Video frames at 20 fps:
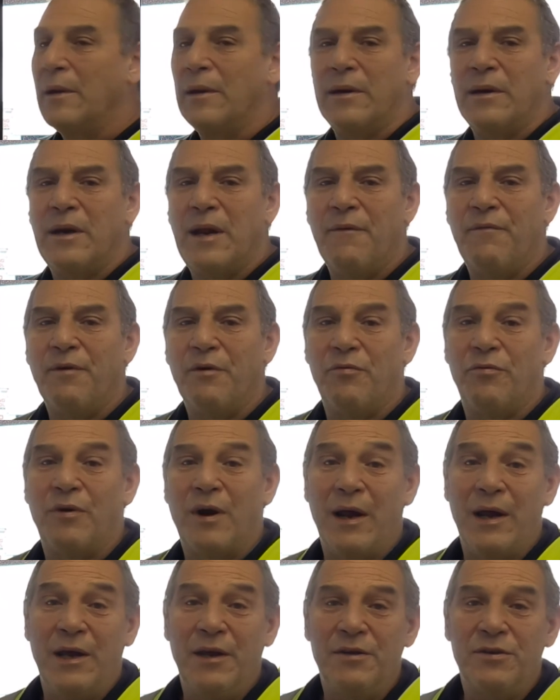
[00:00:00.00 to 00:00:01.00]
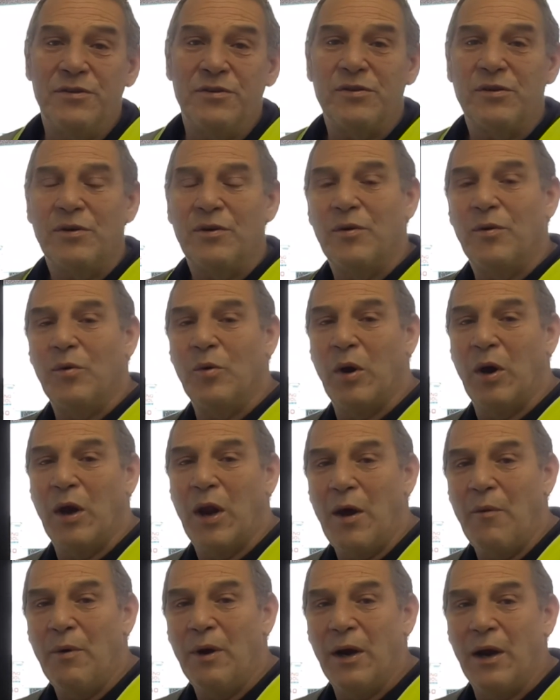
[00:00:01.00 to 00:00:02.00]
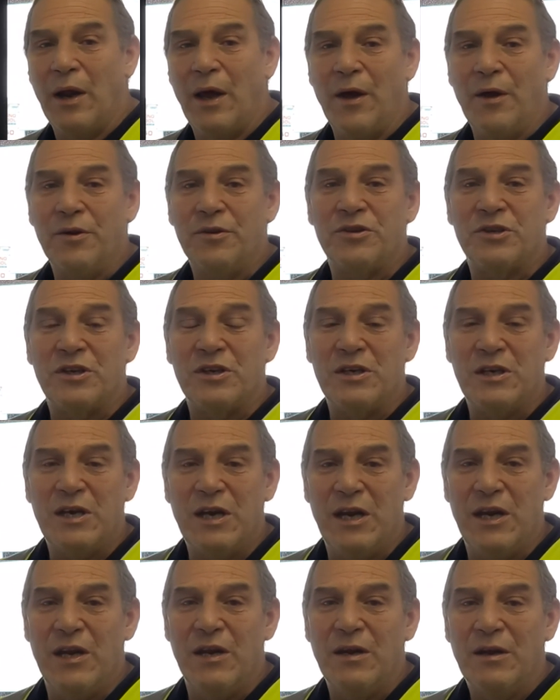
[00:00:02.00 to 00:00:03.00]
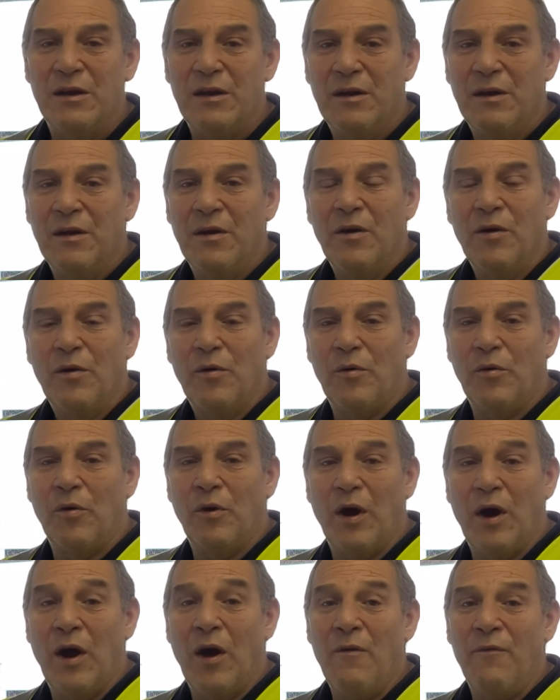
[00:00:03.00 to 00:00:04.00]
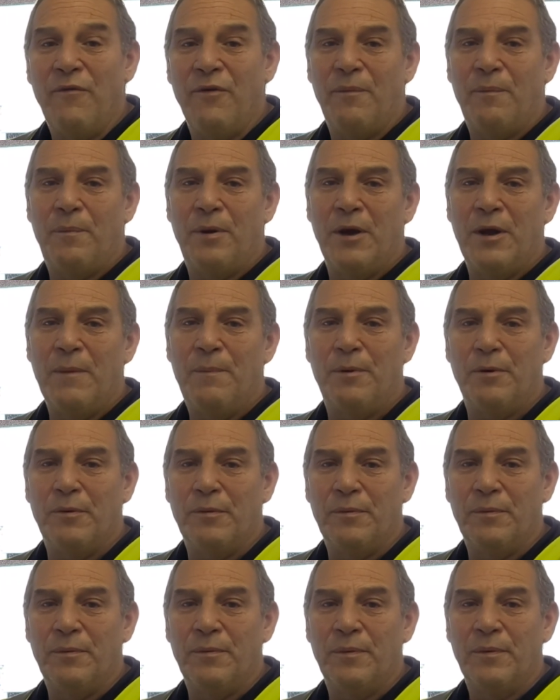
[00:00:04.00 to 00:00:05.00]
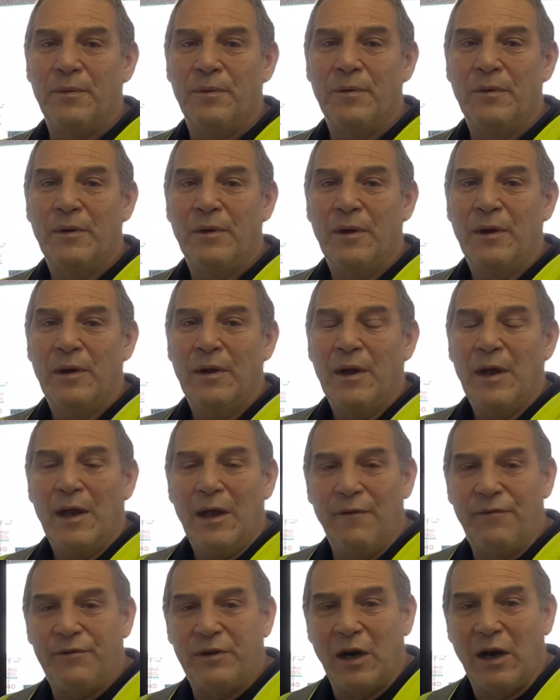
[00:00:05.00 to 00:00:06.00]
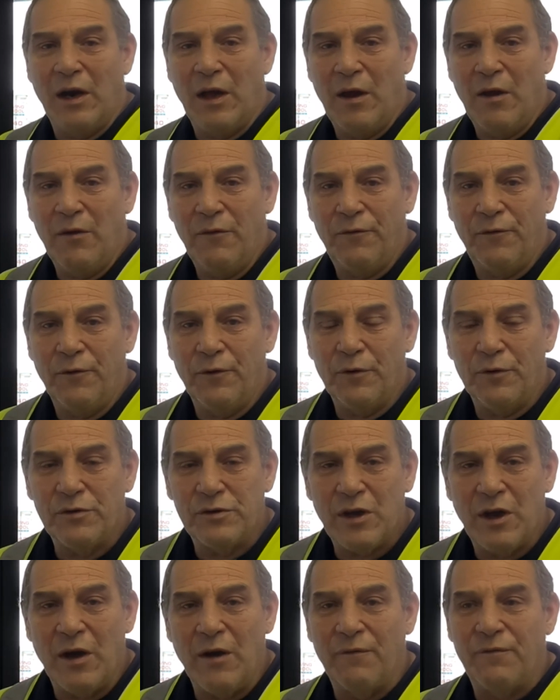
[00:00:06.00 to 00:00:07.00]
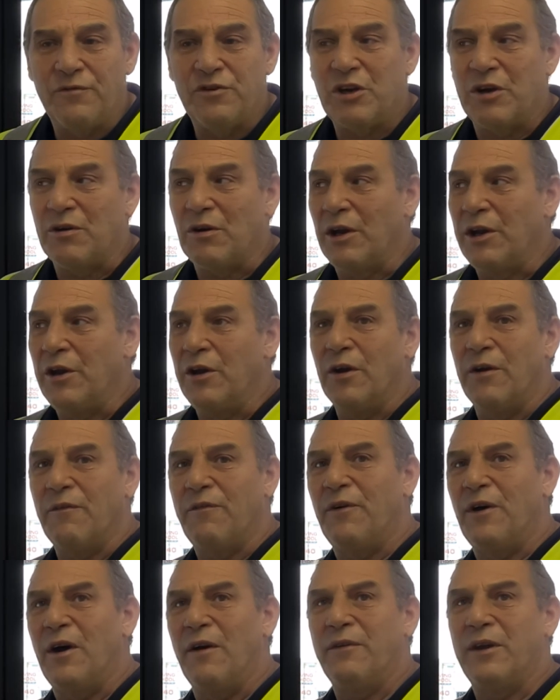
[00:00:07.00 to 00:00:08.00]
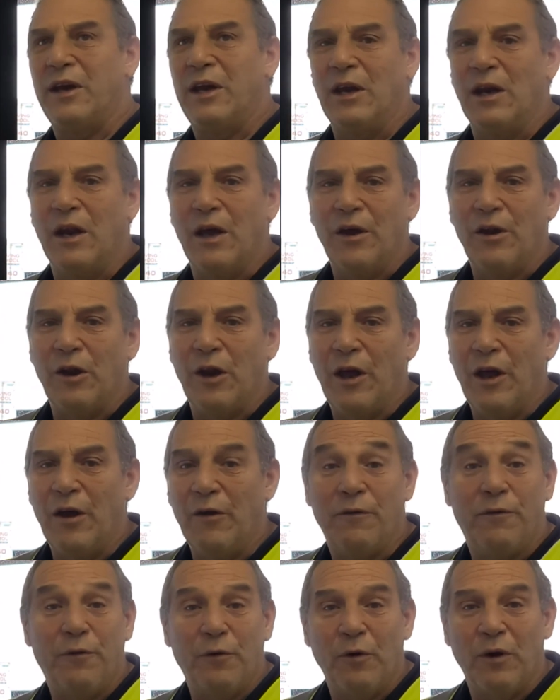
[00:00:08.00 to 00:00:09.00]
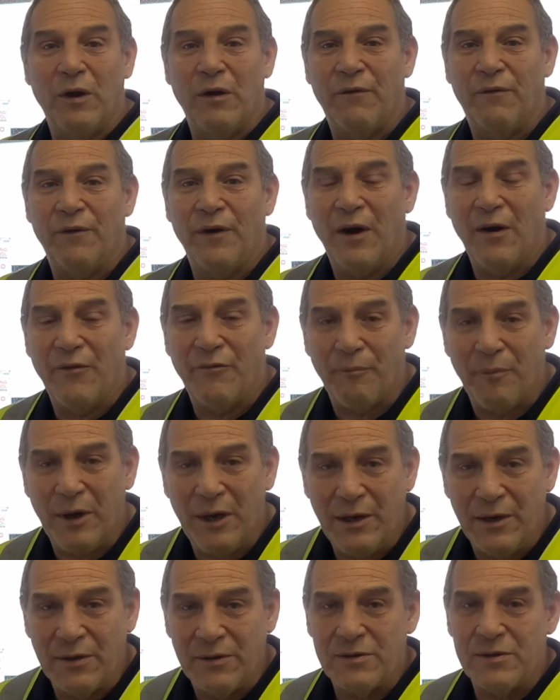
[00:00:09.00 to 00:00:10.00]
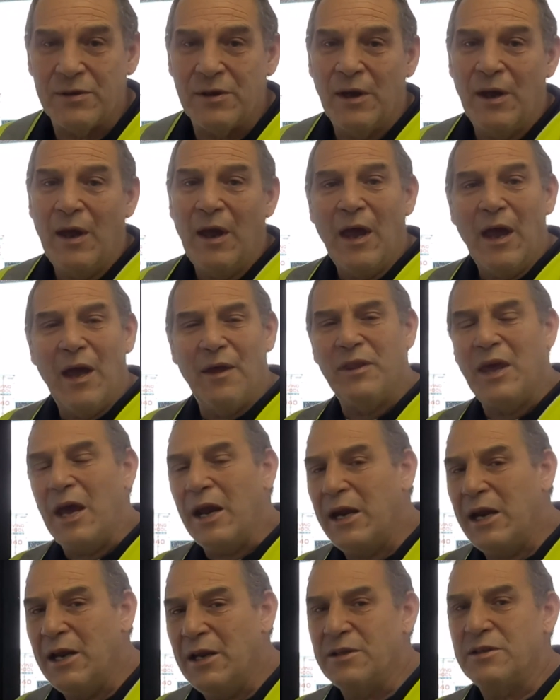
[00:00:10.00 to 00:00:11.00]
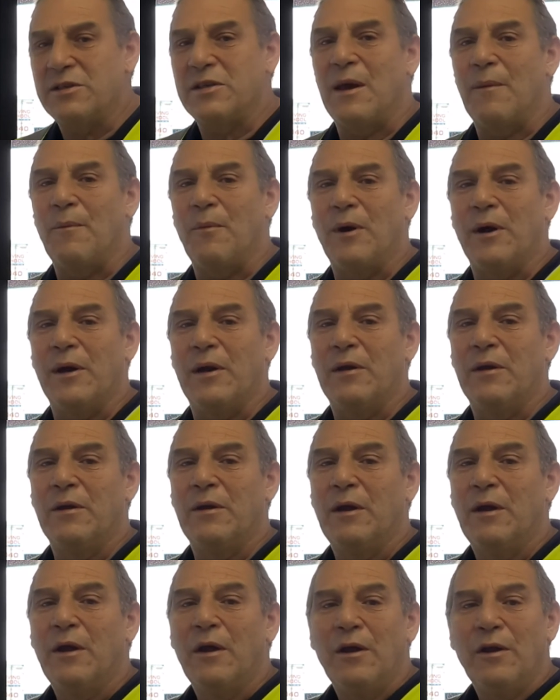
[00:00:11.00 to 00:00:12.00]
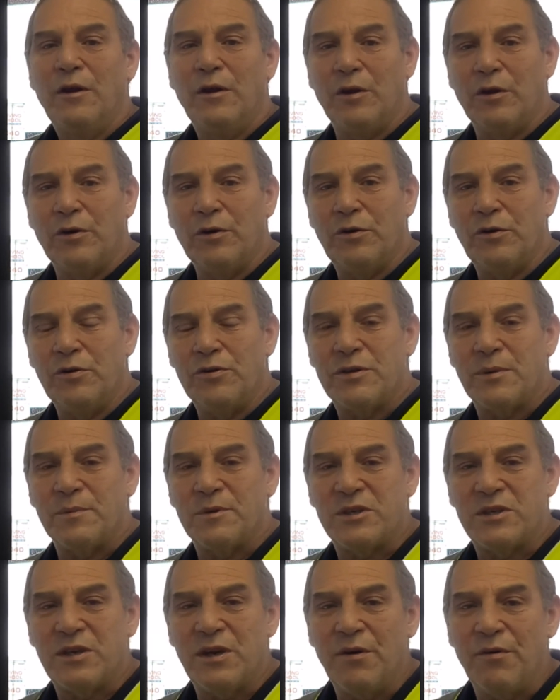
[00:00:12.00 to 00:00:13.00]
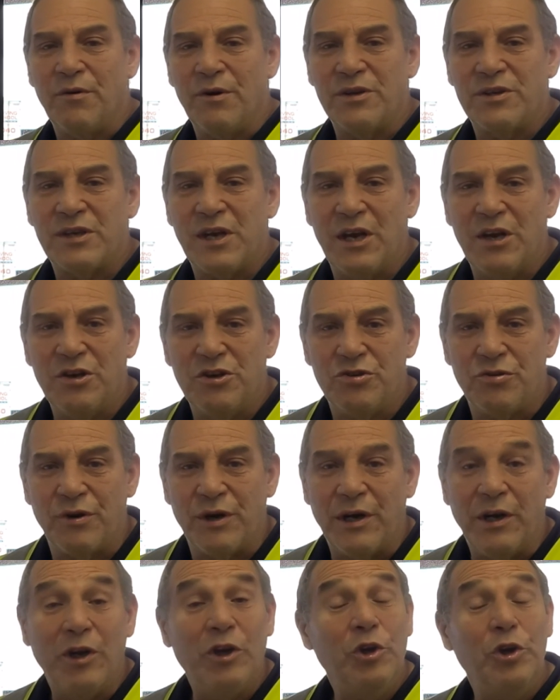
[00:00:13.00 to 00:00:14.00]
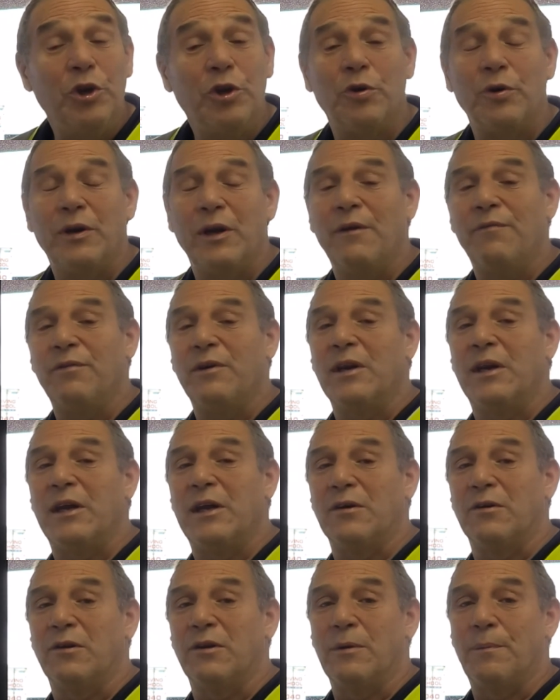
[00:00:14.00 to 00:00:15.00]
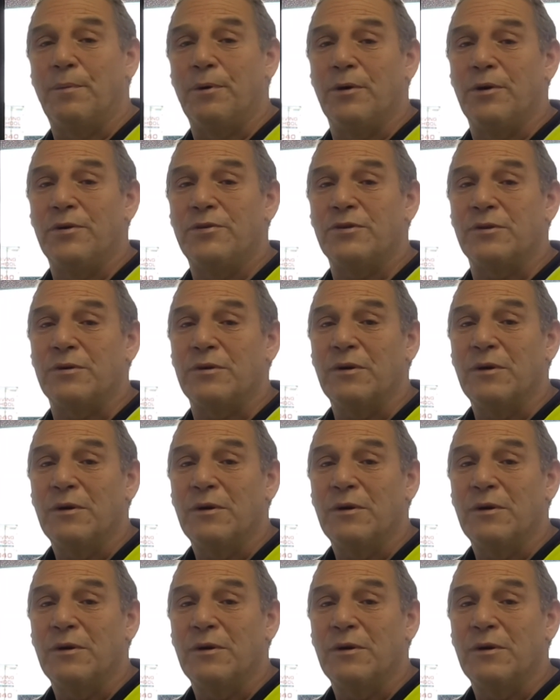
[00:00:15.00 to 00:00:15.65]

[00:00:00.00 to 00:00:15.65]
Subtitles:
Never raise or lower loads near or over people. If the load falls off, generally you've got a 5 kilo load falling 5 meters, and that hits someone, you're going to do some serious injury. You could even kill the person.